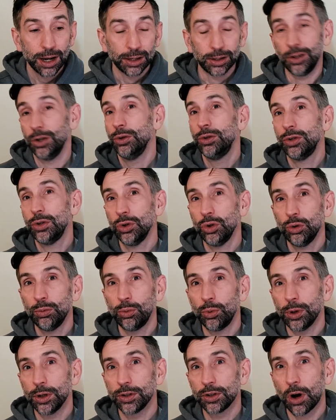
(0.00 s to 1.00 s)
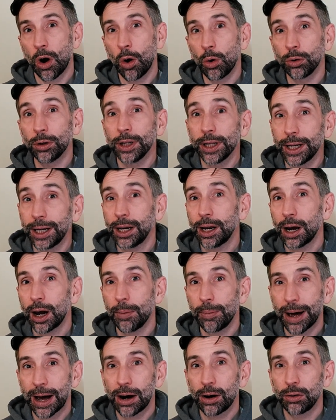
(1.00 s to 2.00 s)
YouTube was only
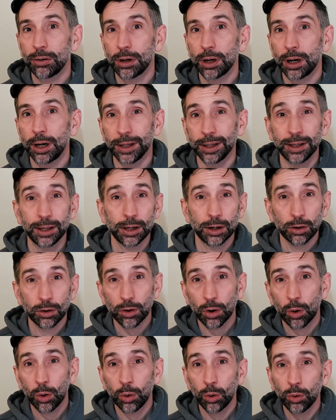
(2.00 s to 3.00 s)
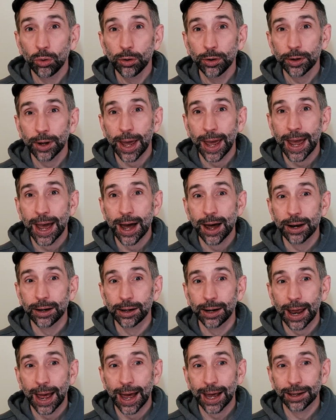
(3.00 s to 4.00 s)
about a year old, and
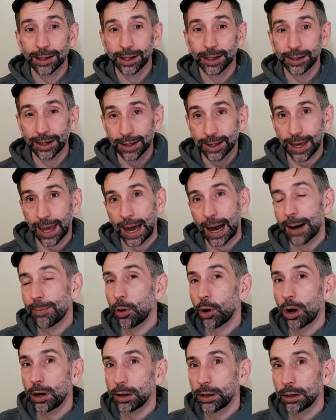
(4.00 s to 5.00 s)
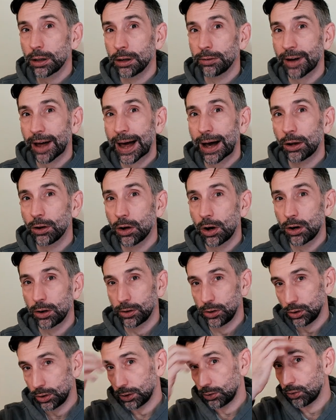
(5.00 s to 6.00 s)
it had like a cap on it of how long
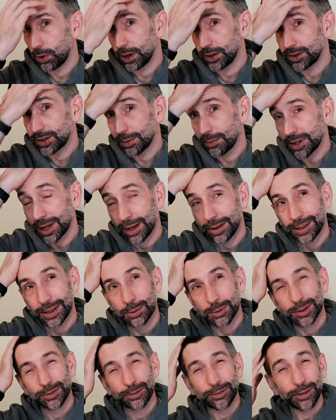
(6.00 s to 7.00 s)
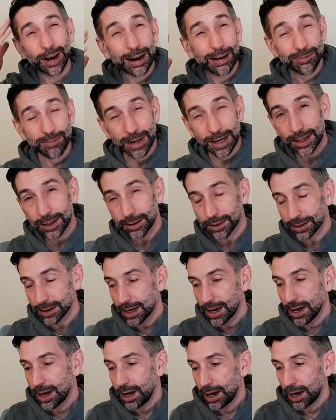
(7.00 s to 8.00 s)
you could run something. I think that was 5 minutes.
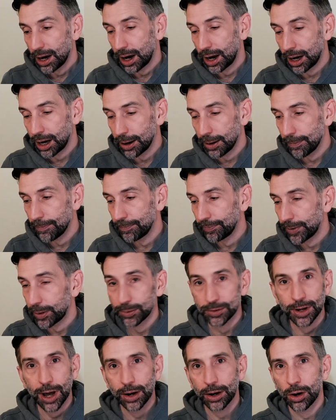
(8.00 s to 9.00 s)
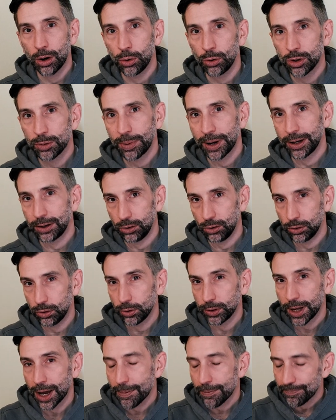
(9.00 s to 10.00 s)
It was not owned by
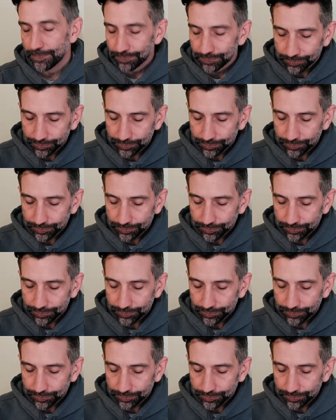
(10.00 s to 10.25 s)
Google yet.